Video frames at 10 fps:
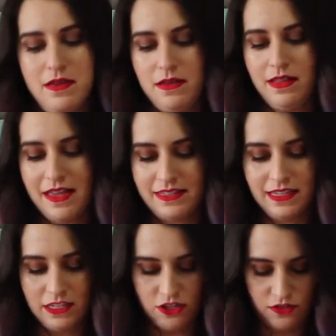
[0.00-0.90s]

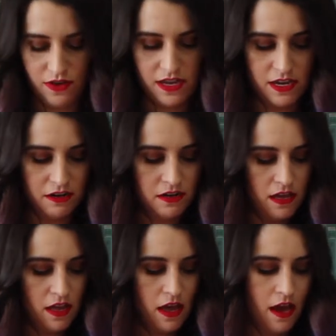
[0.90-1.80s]
classic edition right here.
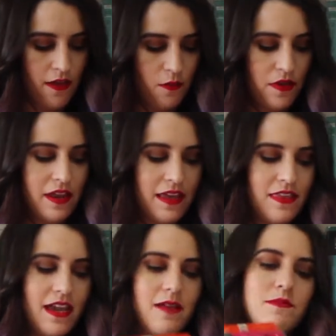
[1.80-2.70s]
The one that I
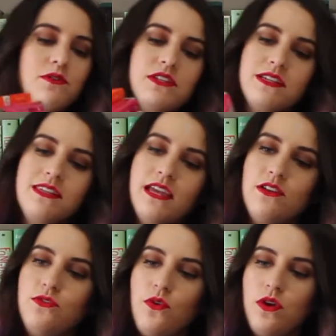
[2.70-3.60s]
think I am most
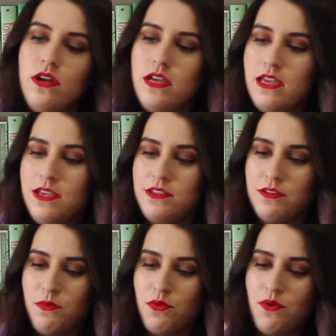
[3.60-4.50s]
excited for
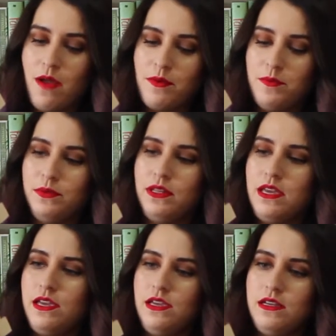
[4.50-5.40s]
is
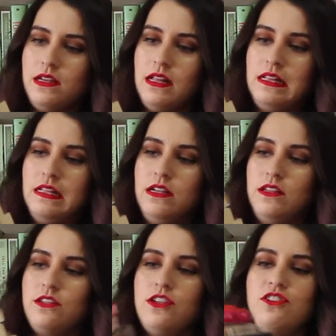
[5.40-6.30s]
probably
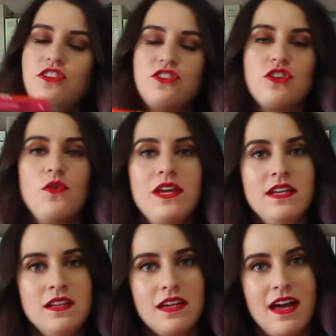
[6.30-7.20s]
The Star-Touched
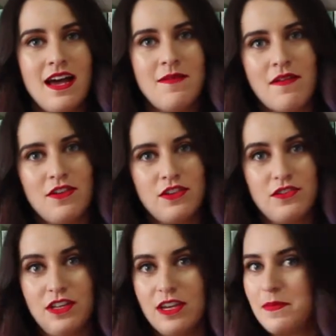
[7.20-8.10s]
Queen. I've heard it's
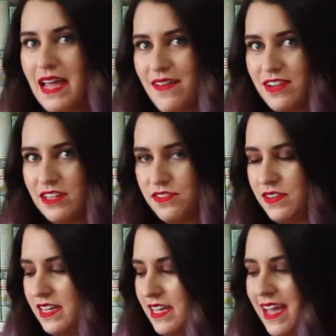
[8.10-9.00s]
really good, but I haven't got to
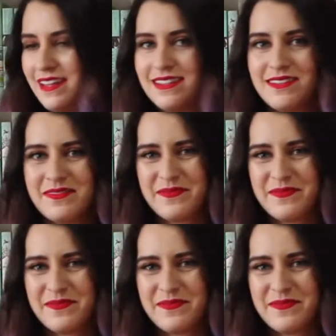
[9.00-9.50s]
read it yet.